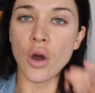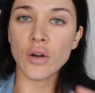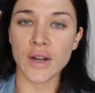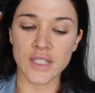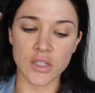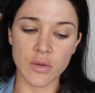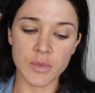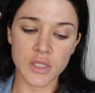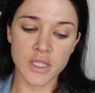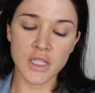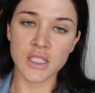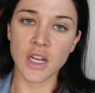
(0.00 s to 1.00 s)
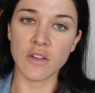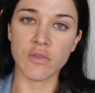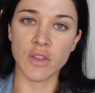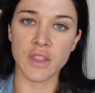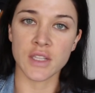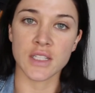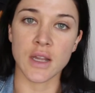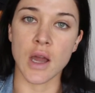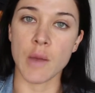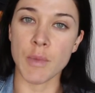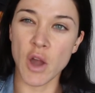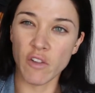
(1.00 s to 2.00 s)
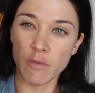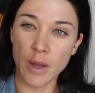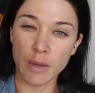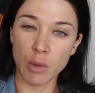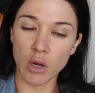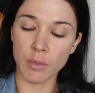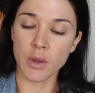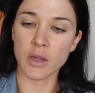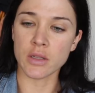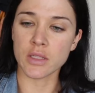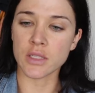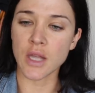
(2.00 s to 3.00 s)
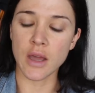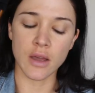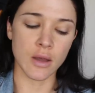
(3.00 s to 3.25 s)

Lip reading: Alright, so I'm just going to start off with some of my Napoleon Perdis